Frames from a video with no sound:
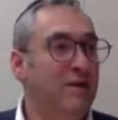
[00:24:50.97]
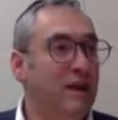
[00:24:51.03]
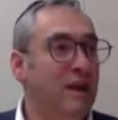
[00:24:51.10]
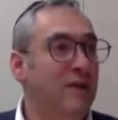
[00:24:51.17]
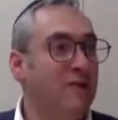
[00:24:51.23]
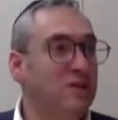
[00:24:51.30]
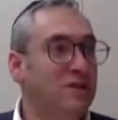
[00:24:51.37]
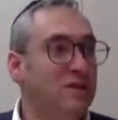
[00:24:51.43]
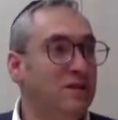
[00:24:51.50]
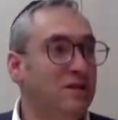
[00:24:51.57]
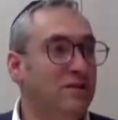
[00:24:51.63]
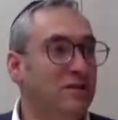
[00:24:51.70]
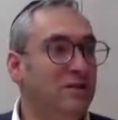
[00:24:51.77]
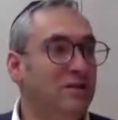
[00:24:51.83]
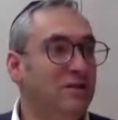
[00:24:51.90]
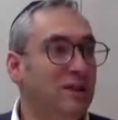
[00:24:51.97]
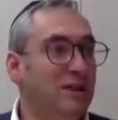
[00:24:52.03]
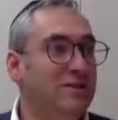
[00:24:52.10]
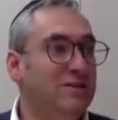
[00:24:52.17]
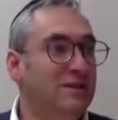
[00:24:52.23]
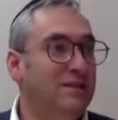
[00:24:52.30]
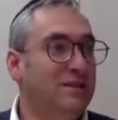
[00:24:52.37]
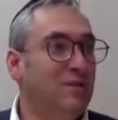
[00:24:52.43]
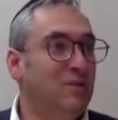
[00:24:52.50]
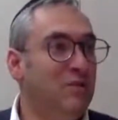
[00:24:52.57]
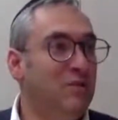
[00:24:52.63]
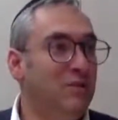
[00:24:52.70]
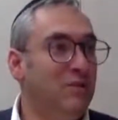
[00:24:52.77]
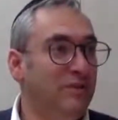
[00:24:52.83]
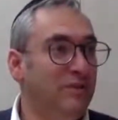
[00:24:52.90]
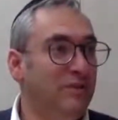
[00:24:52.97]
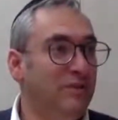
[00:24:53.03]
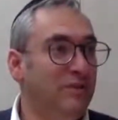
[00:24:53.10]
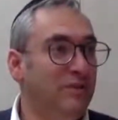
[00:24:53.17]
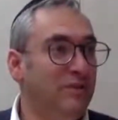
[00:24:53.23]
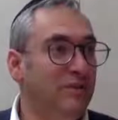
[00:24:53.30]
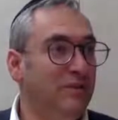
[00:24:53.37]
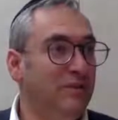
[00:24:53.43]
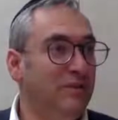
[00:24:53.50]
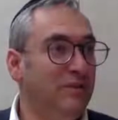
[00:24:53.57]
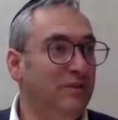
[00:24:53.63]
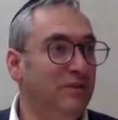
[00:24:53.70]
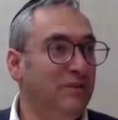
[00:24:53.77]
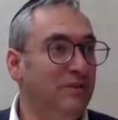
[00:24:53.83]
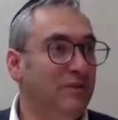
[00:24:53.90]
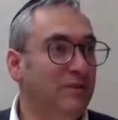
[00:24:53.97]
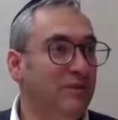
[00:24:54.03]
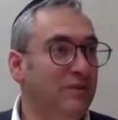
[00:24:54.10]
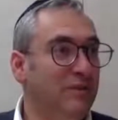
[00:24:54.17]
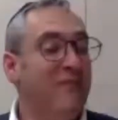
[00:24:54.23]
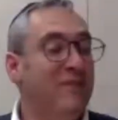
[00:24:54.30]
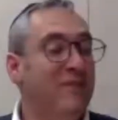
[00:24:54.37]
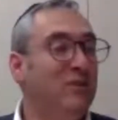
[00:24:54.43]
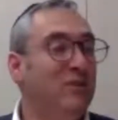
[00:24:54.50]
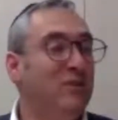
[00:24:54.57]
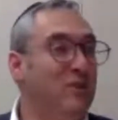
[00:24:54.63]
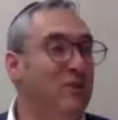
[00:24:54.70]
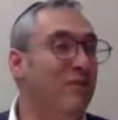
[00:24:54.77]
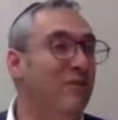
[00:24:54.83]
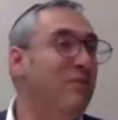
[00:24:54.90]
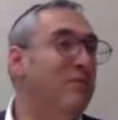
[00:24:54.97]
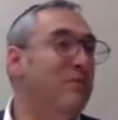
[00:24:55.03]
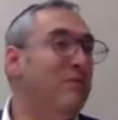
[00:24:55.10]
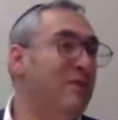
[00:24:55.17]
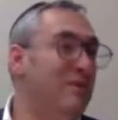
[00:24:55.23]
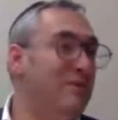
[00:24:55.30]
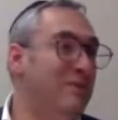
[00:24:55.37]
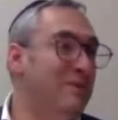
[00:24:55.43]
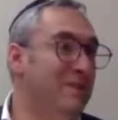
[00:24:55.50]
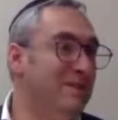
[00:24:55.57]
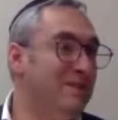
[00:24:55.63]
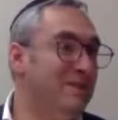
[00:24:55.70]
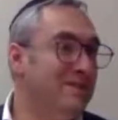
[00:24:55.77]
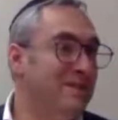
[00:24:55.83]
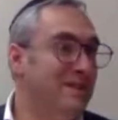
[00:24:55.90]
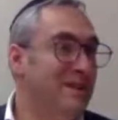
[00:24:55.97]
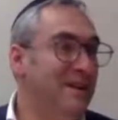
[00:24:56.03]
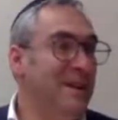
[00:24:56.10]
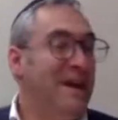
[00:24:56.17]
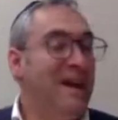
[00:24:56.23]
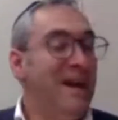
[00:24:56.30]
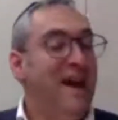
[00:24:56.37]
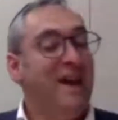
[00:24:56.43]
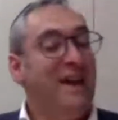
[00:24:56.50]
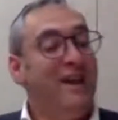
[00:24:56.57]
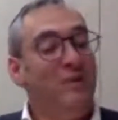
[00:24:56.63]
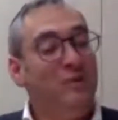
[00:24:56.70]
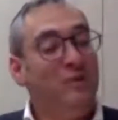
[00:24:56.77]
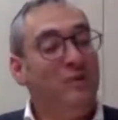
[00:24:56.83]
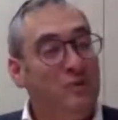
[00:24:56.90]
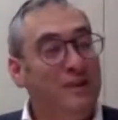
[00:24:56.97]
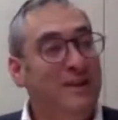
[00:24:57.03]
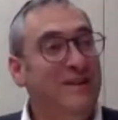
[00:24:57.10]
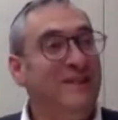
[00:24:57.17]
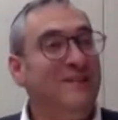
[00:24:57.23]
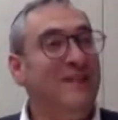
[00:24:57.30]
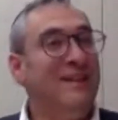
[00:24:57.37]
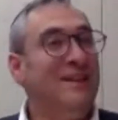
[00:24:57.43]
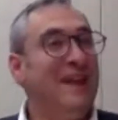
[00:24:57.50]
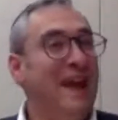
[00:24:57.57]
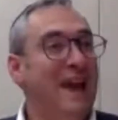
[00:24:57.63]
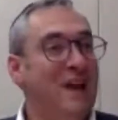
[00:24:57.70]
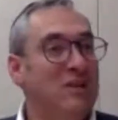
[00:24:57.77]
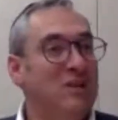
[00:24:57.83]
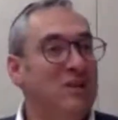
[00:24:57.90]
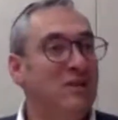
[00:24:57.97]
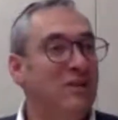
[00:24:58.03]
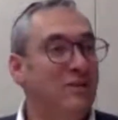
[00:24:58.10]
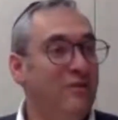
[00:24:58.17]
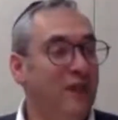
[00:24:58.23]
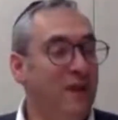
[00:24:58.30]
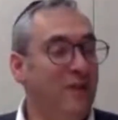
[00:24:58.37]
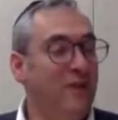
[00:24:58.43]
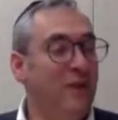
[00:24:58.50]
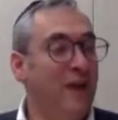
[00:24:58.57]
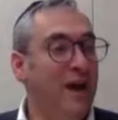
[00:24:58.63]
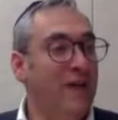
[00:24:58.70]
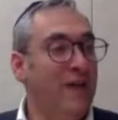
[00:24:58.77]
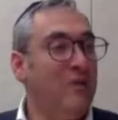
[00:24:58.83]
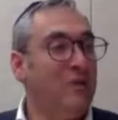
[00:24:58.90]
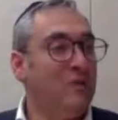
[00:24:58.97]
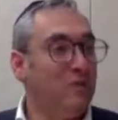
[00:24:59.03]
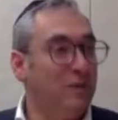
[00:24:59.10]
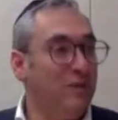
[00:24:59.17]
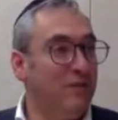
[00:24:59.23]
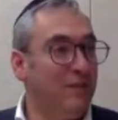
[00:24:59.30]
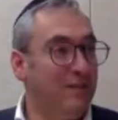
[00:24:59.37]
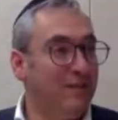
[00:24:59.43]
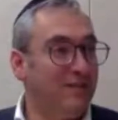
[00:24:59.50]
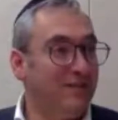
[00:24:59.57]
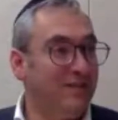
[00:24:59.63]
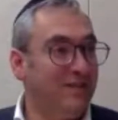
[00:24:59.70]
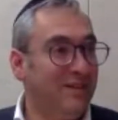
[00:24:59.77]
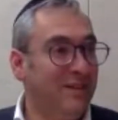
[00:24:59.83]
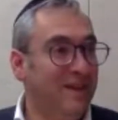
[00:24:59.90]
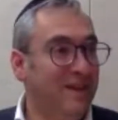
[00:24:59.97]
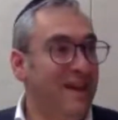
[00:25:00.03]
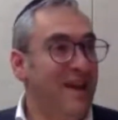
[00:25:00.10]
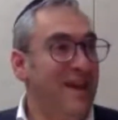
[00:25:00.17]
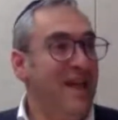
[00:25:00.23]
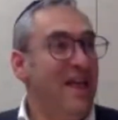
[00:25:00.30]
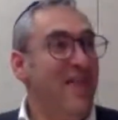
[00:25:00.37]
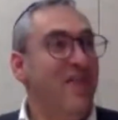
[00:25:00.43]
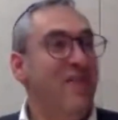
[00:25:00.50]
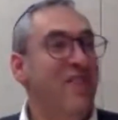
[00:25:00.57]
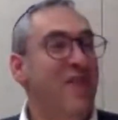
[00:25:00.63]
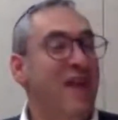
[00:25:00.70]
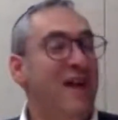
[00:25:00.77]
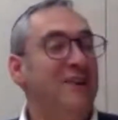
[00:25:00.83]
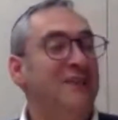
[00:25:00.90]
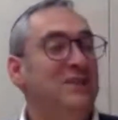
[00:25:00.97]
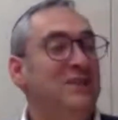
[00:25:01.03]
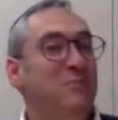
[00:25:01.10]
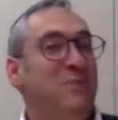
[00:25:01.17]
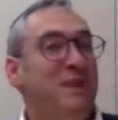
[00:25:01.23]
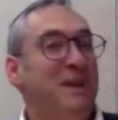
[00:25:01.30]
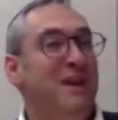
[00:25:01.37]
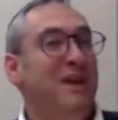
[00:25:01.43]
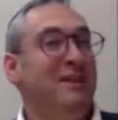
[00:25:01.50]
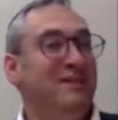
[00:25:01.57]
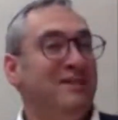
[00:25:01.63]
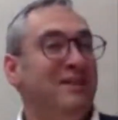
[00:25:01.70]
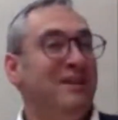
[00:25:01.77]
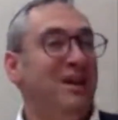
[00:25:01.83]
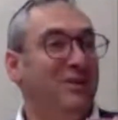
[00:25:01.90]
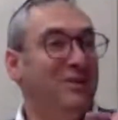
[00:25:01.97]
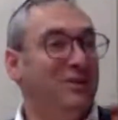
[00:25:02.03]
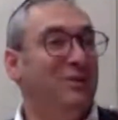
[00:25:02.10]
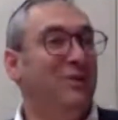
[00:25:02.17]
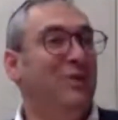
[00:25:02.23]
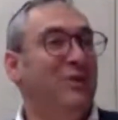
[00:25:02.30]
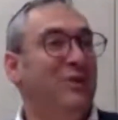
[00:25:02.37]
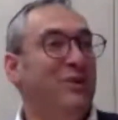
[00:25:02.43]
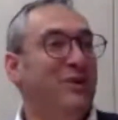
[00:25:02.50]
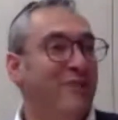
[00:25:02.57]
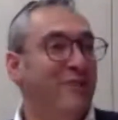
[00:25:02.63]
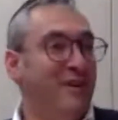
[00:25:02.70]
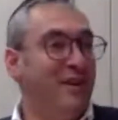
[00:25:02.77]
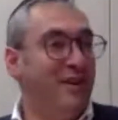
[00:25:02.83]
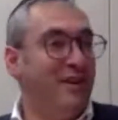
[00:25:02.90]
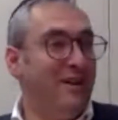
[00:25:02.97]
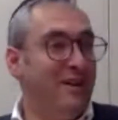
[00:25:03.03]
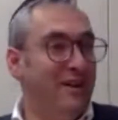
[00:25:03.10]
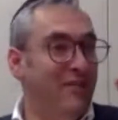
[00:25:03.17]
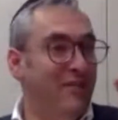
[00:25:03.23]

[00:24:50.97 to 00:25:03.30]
archaeology sites in the world. and a lot of it is around the pyramids. And I was reading that they actually found hieroglyphics that depict a story of